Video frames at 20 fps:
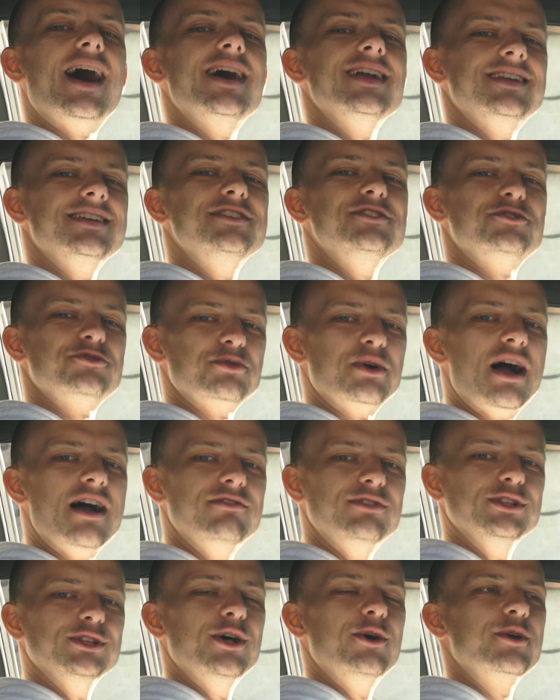I didn't
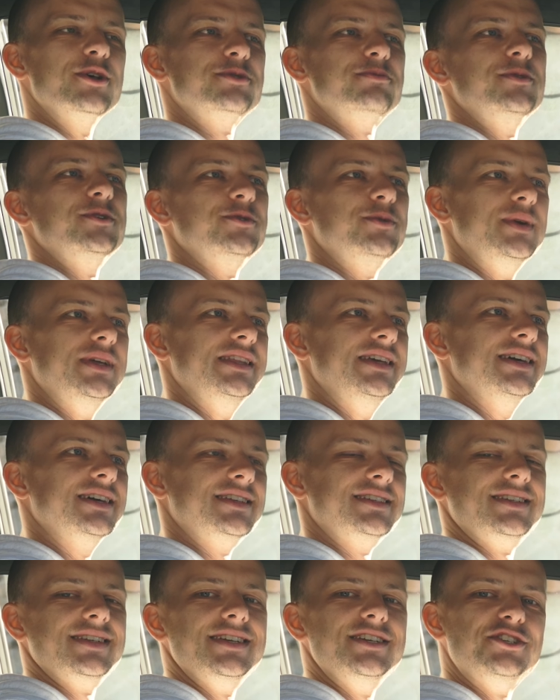drive a Lotus between the
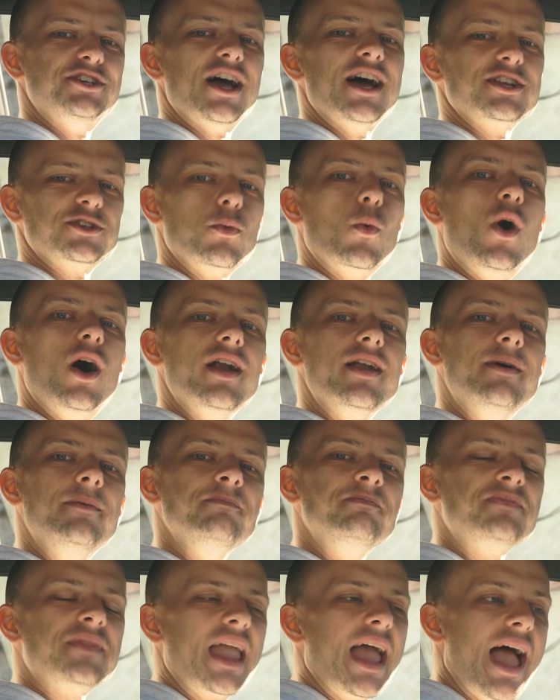Exige S1
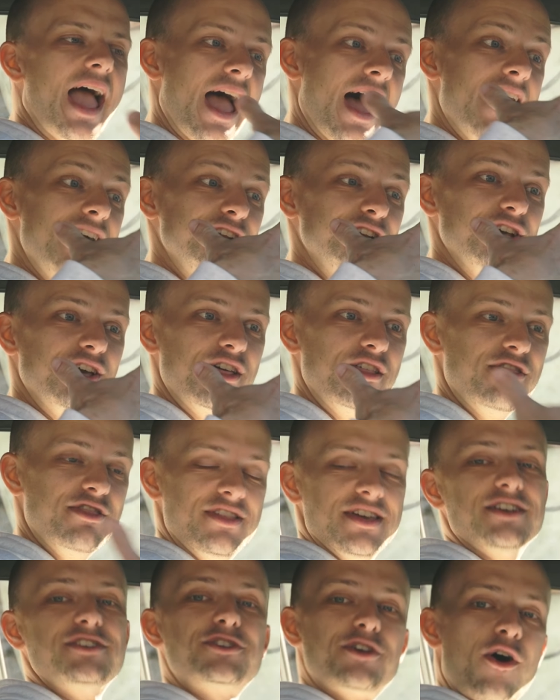and
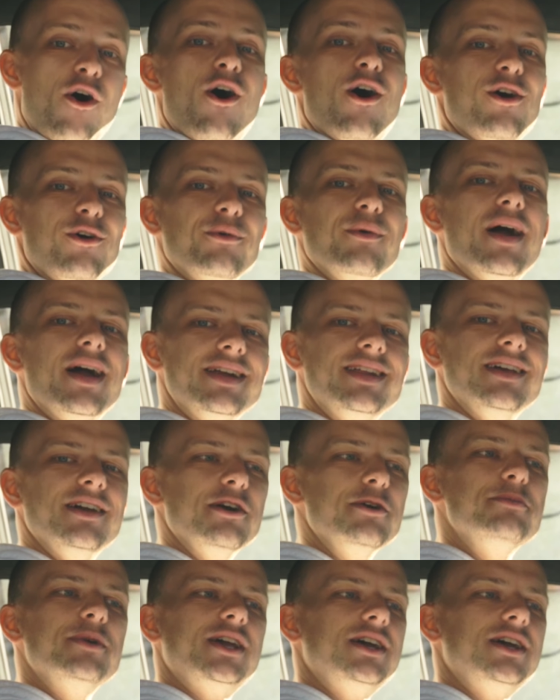this car right here